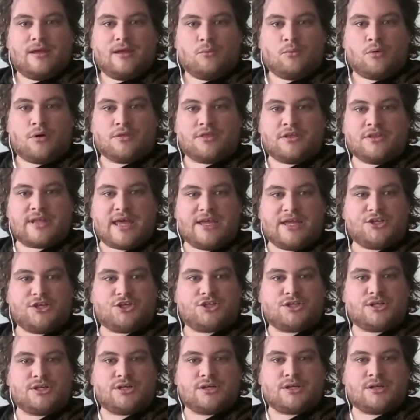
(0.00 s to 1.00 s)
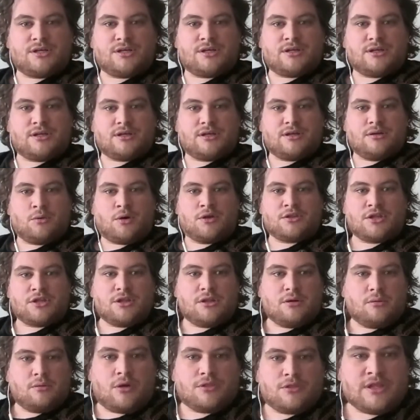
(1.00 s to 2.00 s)
What the nature, what the,
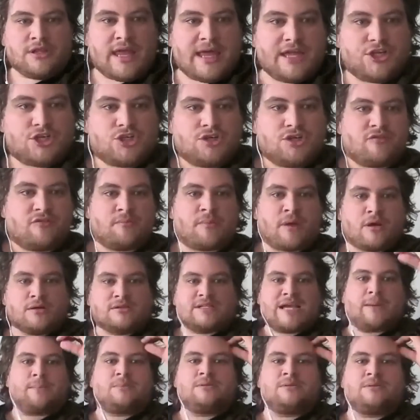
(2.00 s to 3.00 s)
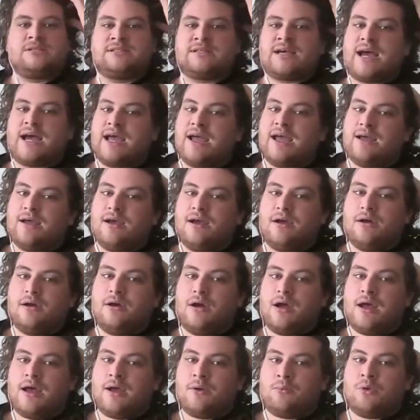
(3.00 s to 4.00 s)
what the nature of a post-capitalist desire
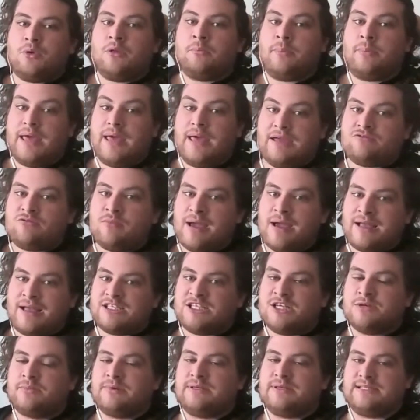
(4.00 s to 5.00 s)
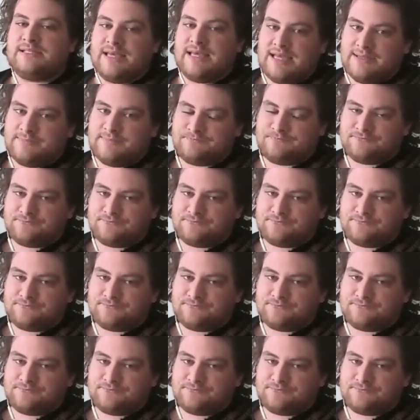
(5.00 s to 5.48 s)
uh, will be remains to be seen.